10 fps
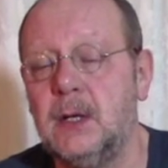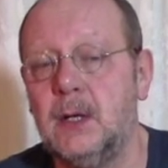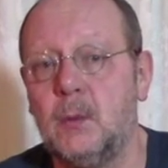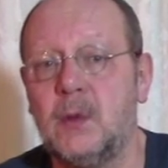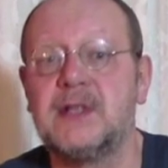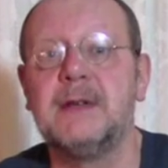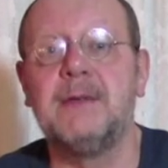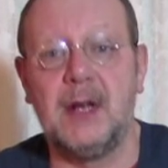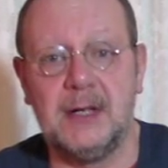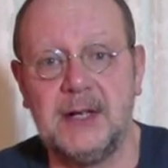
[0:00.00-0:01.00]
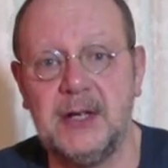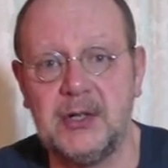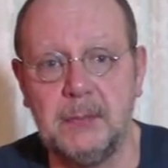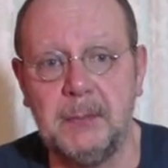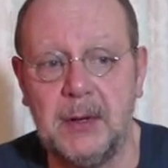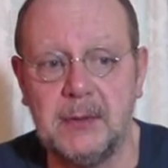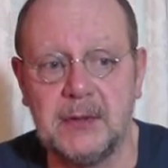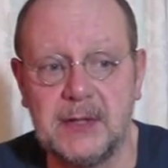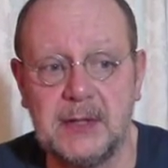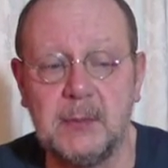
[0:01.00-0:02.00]
what civilization
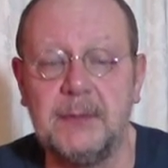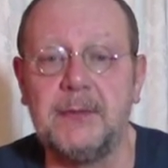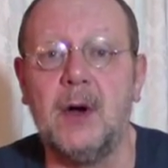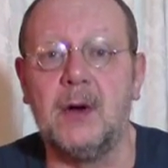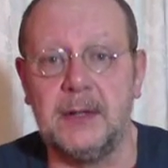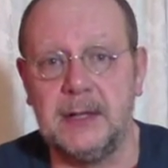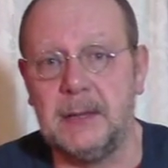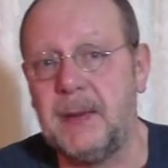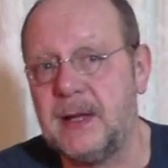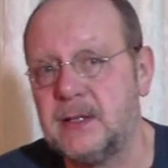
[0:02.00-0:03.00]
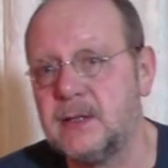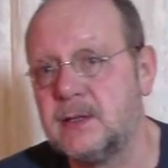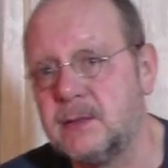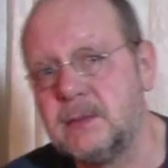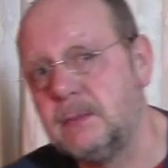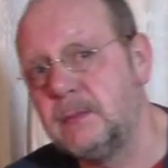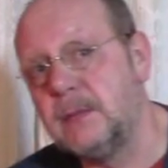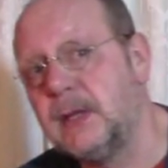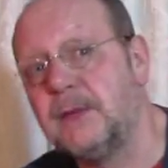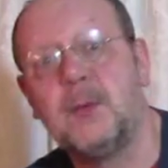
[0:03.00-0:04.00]
bonuses we've got, and it depends
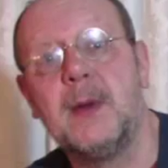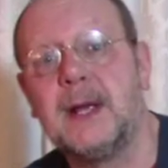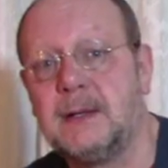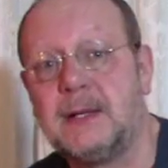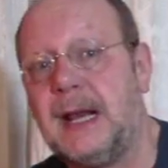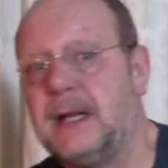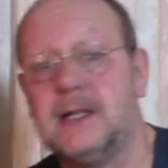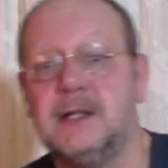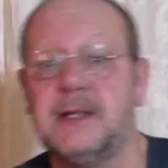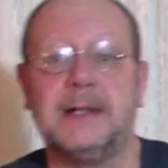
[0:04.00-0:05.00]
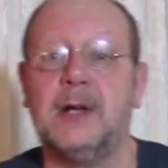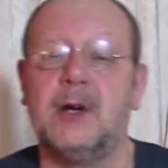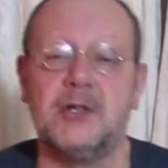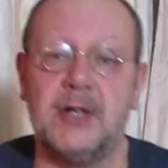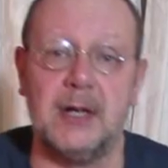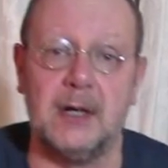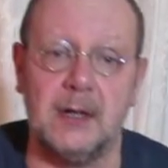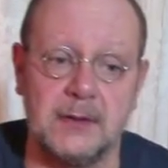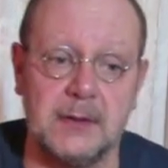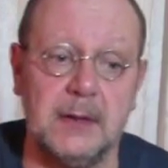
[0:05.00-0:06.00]
if we're collecting technology
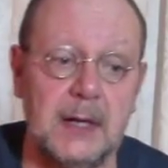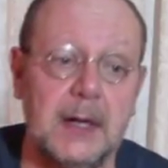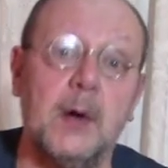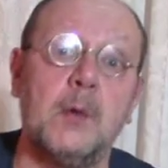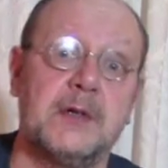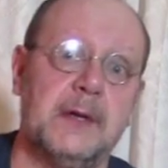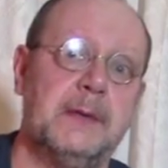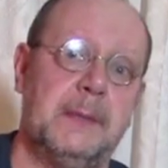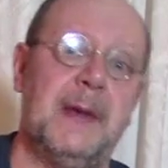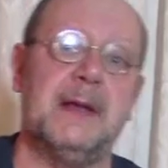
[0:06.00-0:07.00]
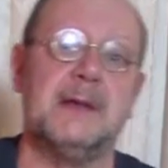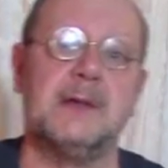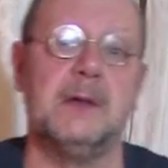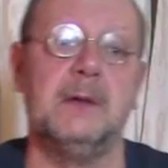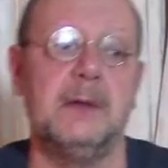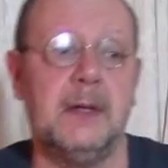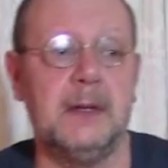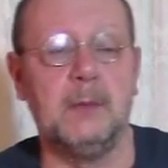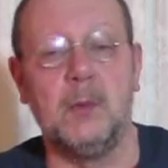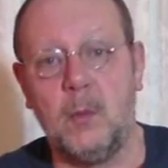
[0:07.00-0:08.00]
cards, and it also depends on
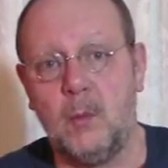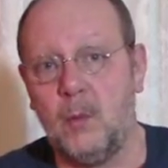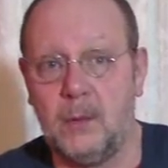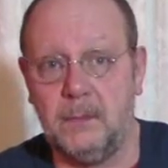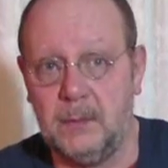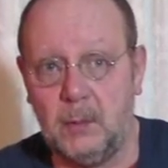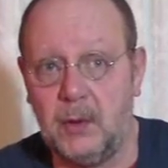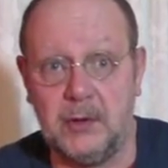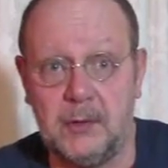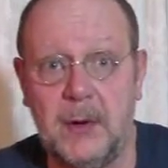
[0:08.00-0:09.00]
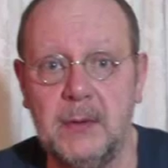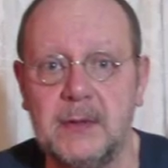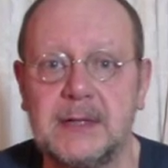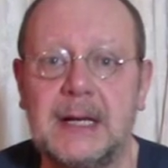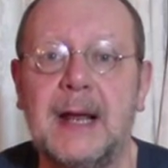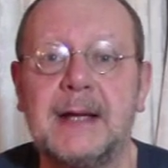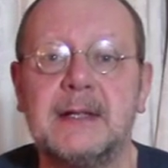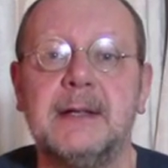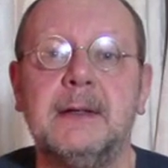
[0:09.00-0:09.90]
what your opponent's collecting.